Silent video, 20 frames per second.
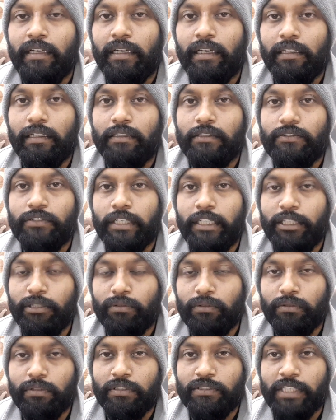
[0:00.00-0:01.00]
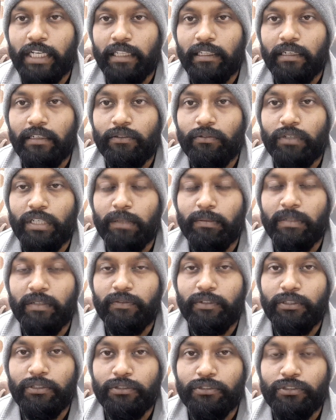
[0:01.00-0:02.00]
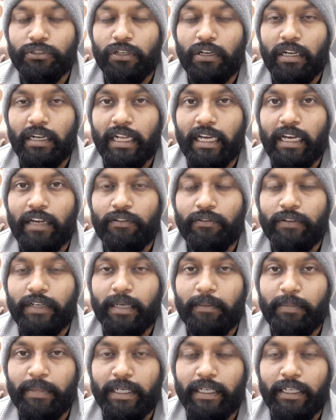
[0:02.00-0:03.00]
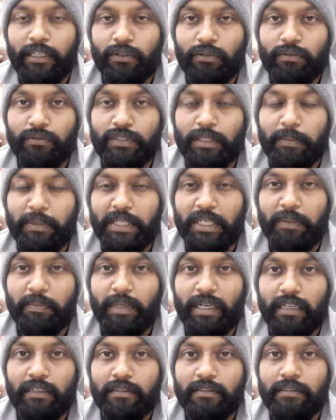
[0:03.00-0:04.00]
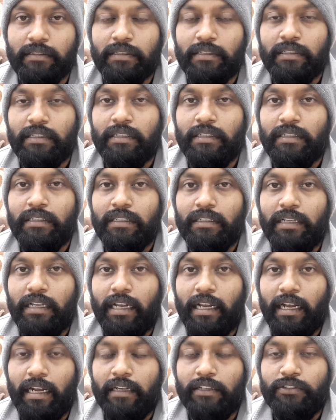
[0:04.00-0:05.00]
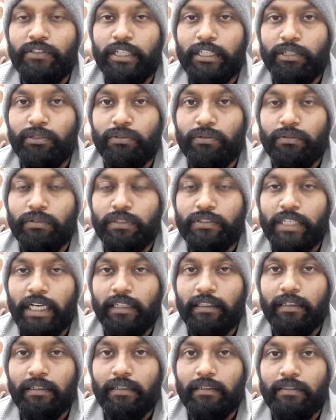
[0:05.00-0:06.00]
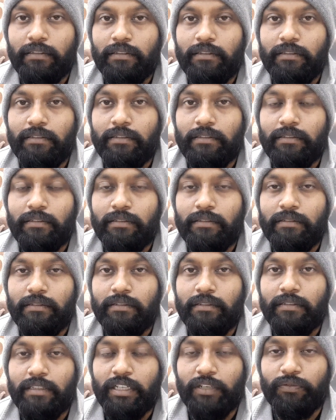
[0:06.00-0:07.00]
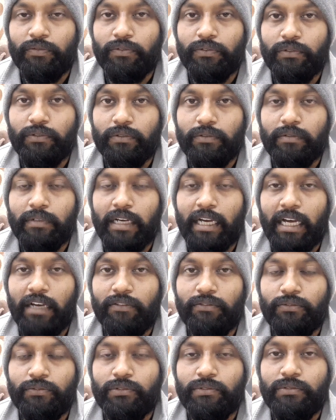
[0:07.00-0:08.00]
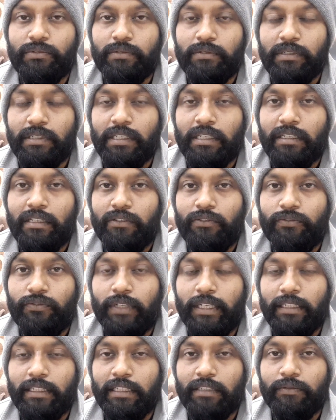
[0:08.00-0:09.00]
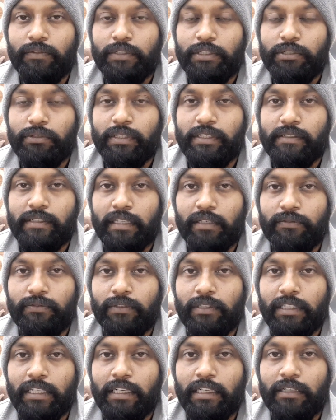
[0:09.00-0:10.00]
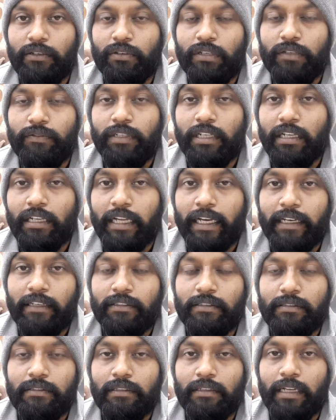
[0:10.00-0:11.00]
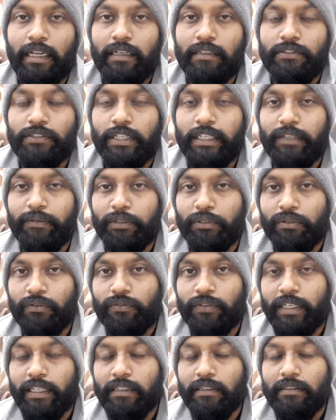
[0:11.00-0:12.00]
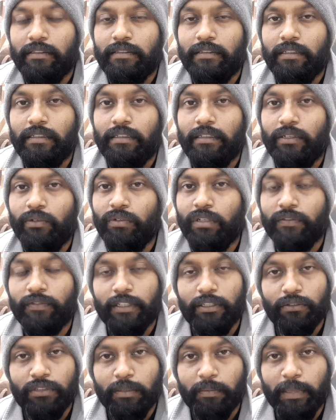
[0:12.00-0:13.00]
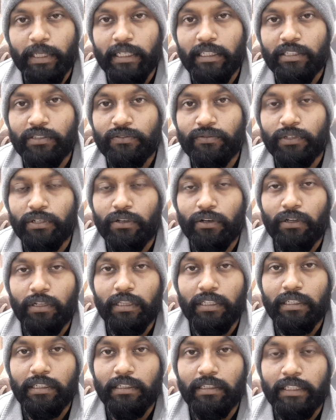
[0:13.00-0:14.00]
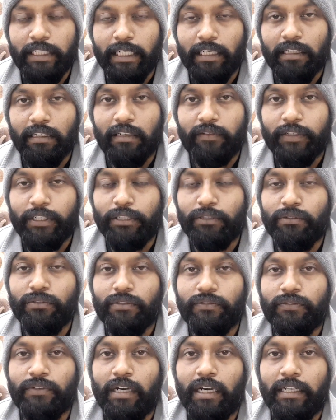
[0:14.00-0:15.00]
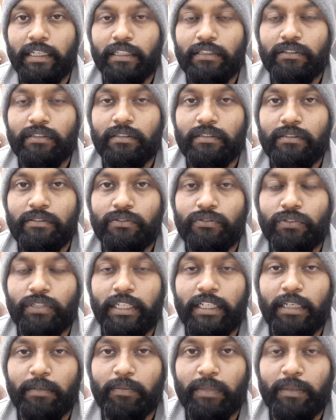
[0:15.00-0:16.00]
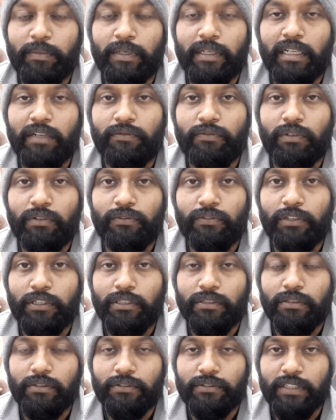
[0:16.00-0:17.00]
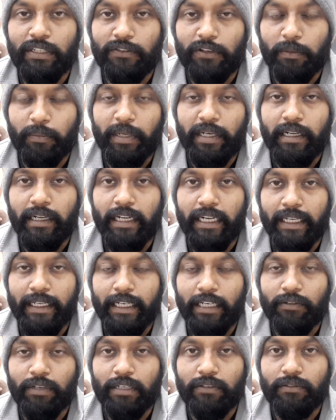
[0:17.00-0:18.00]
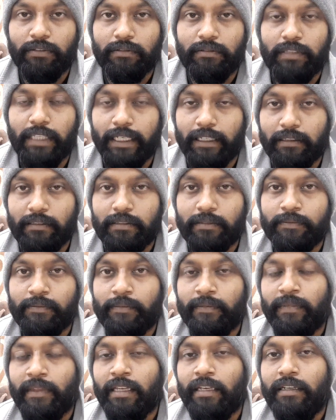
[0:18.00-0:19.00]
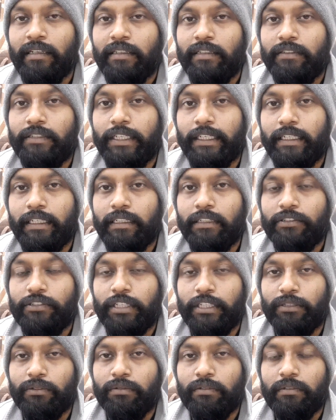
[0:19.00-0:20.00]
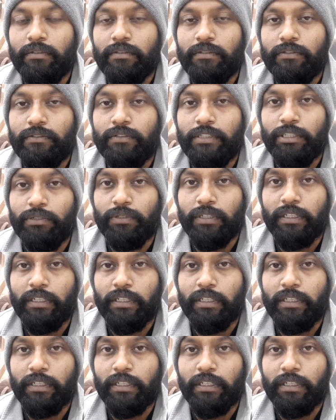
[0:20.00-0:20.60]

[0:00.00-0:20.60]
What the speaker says: Till then, stay tuned to the channel to keep the video short. I have kept it into separate parts, and stay tuned to the channel. If you have felt that video is helpful, then do give it a like and share it with your friends. Do refer to the playlist for all the technical videos of Rx, so that it may be helpful for your self-repair and DIY things. Take care, stay tuned. See you